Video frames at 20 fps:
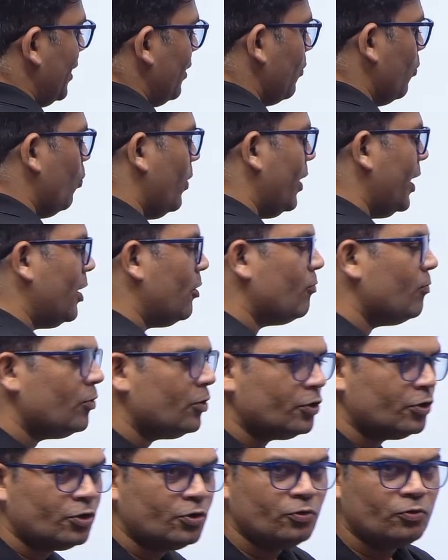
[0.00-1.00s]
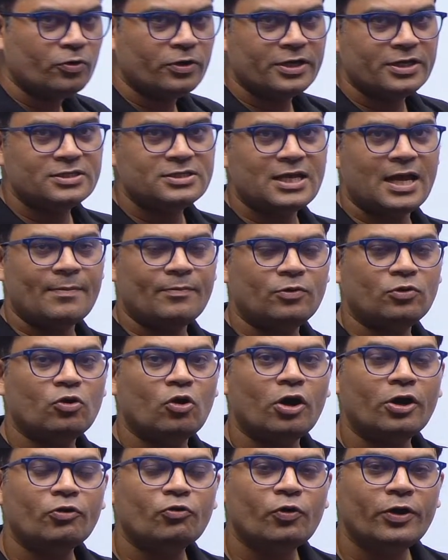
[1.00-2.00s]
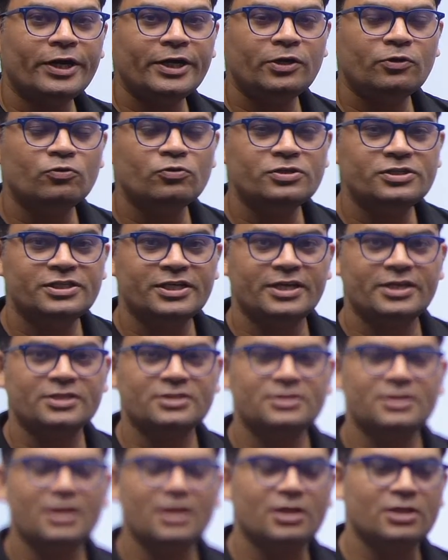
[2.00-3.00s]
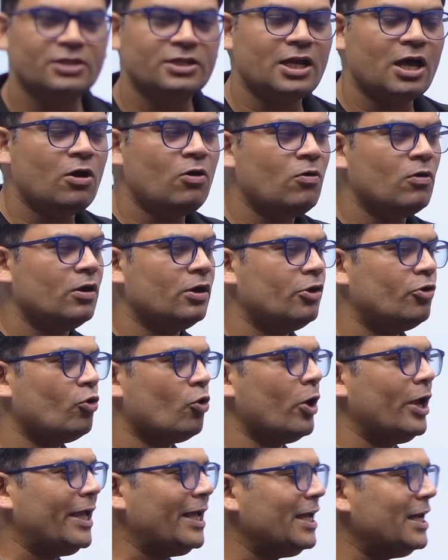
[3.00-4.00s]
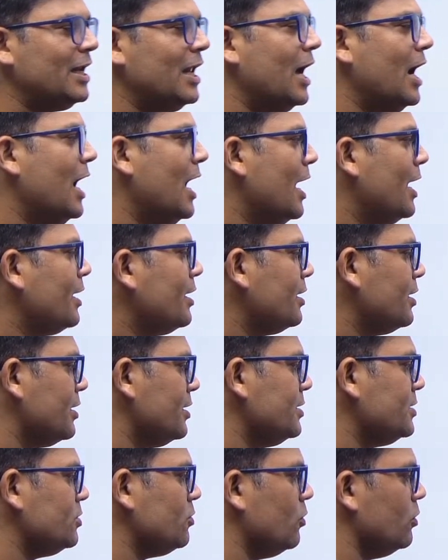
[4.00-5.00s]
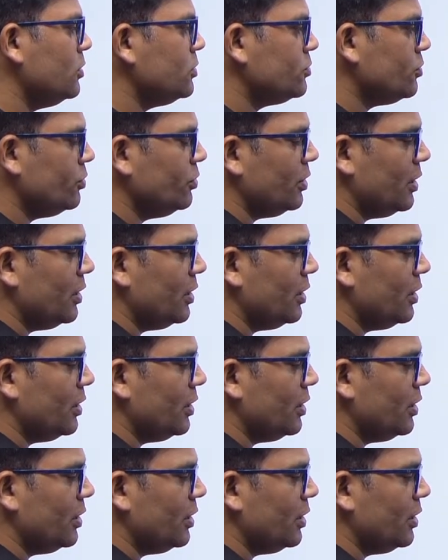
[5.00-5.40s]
what I'm going to do is I'm not going to change the, now drawing an arc is also,